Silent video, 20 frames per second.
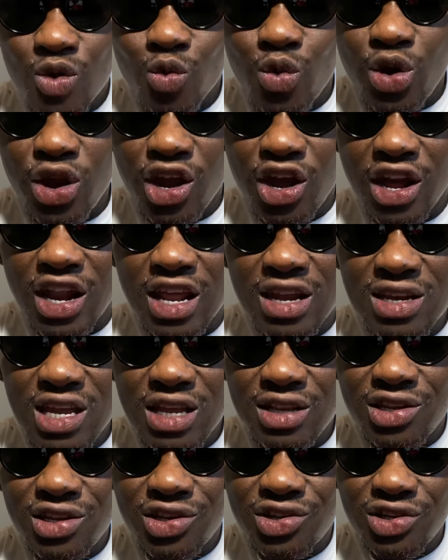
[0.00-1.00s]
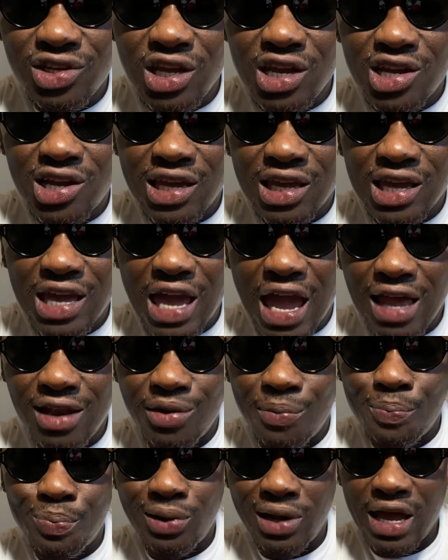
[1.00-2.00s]
we're going to need to see
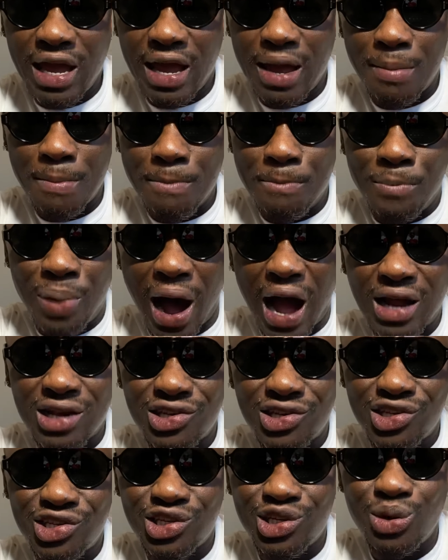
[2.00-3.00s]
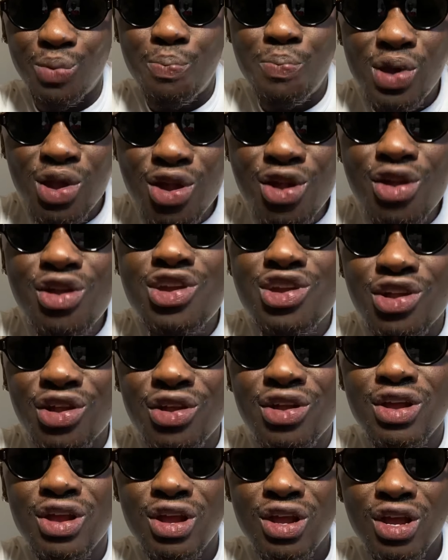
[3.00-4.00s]
Caleb Plant box
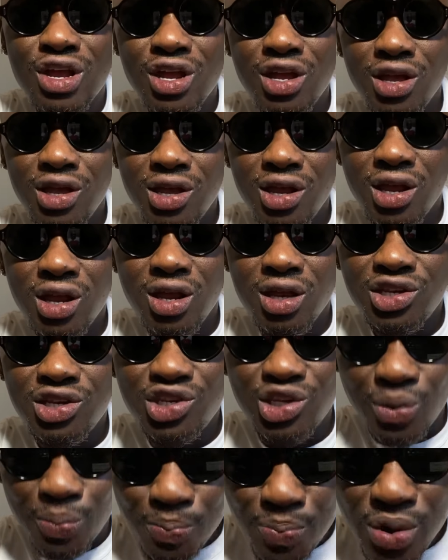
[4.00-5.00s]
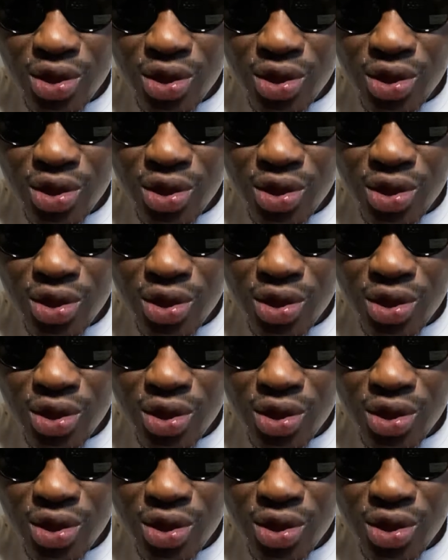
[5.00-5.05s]
superior to